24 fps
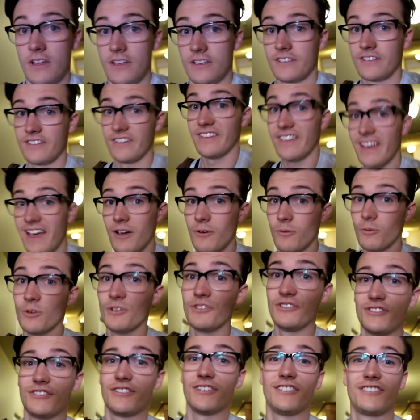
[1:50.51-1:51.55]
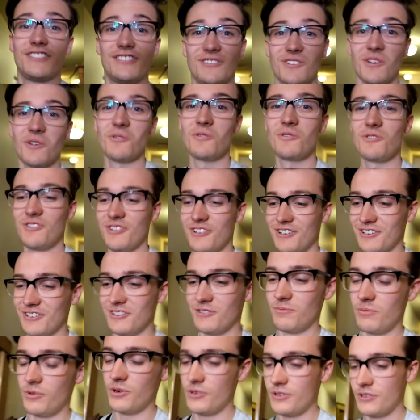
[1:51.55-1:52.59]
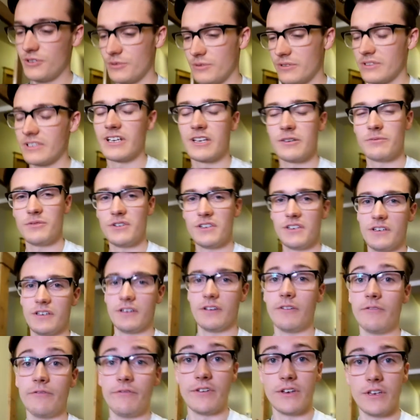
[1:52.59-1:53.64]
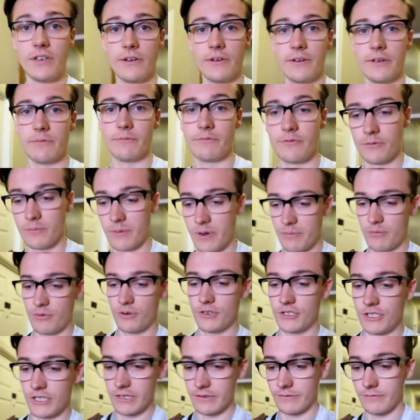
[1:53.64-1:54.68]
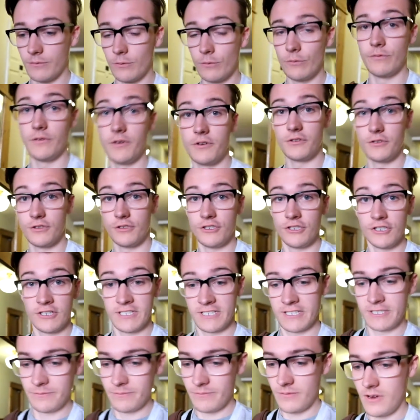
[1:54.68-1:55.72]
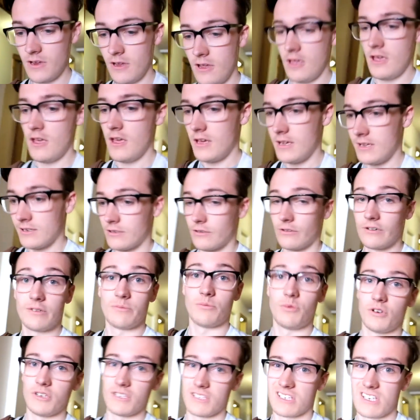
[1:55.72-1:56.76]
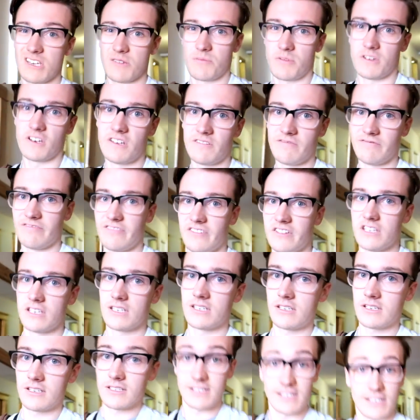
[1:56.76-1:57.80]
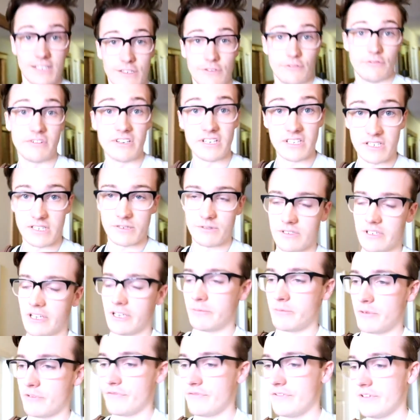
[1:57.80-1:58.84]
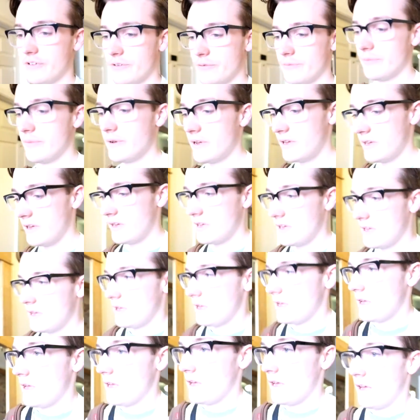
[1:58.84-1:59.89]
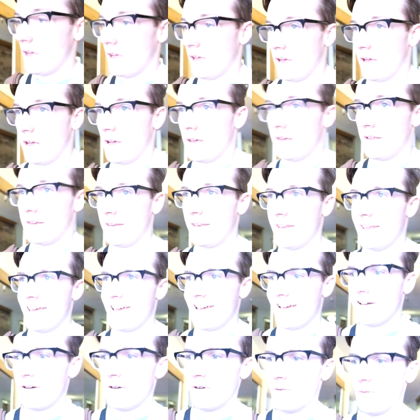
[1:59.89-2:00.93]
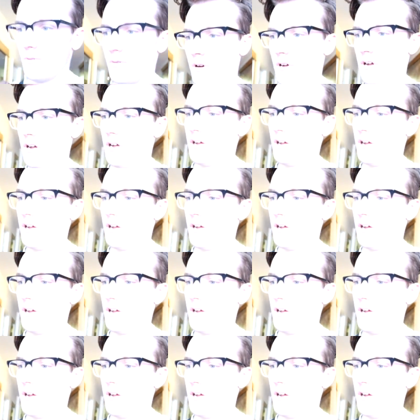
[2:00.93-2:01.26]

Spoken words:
So that was so good. Bruce was letting me video him for my project for photojournalism, so I only put a snippet in for this because that's the reason he was letting me film. Now,